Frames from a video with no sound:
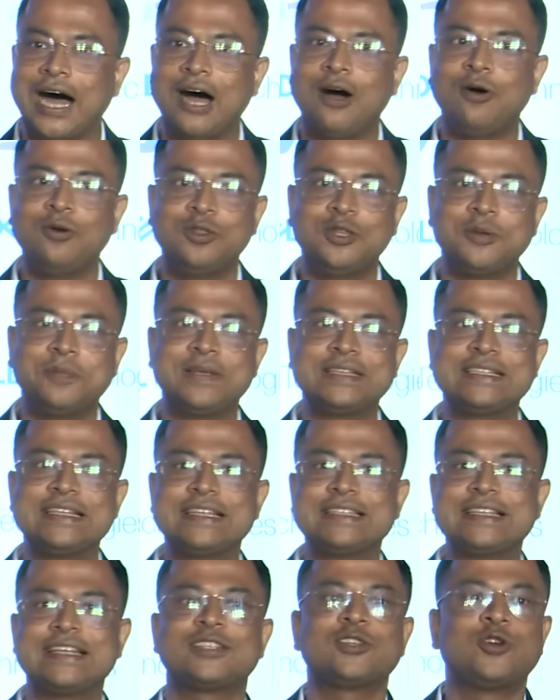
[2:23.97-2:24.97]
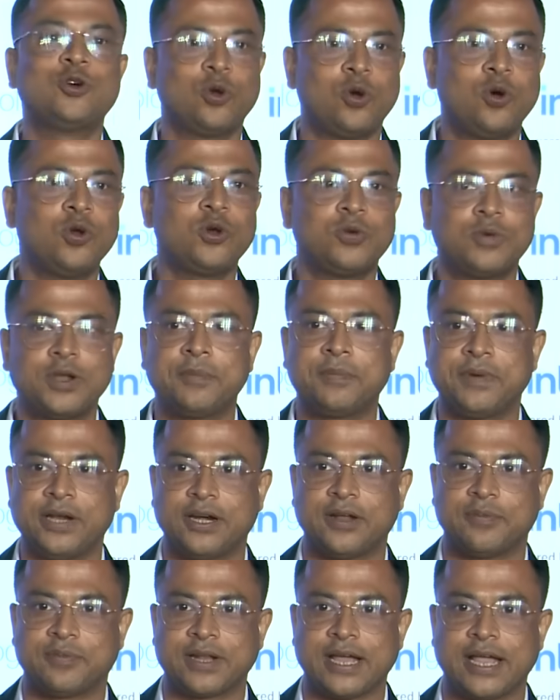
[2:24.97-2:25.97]
how the business has grown over a
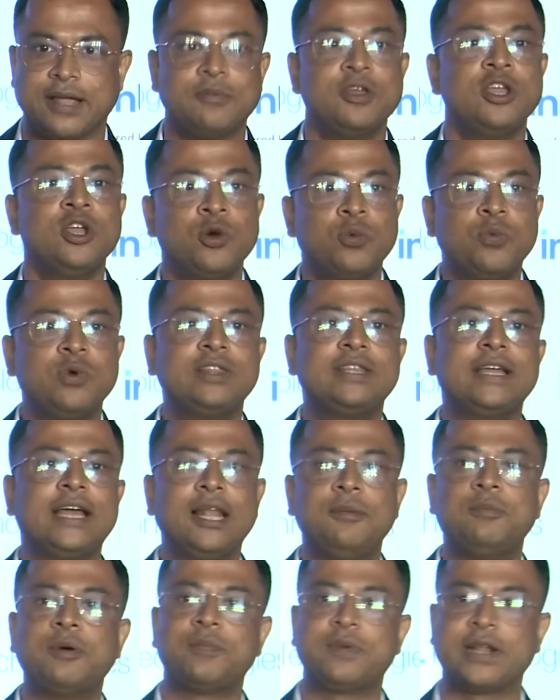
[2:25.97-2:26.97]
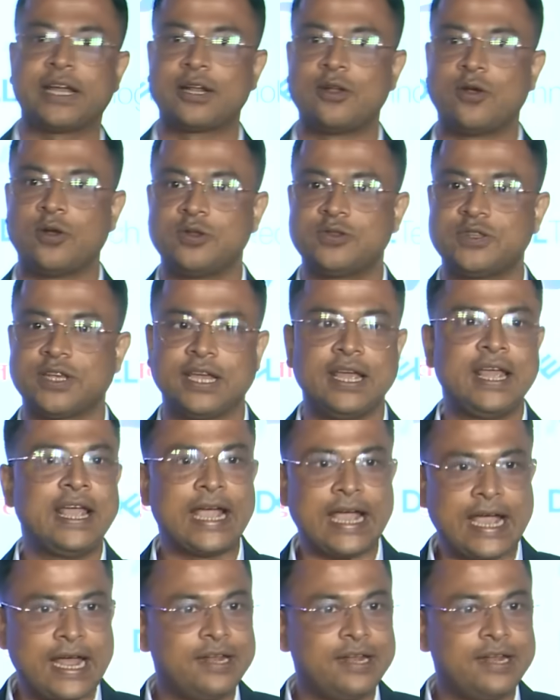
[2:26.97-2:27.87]
period of time with the help of technology.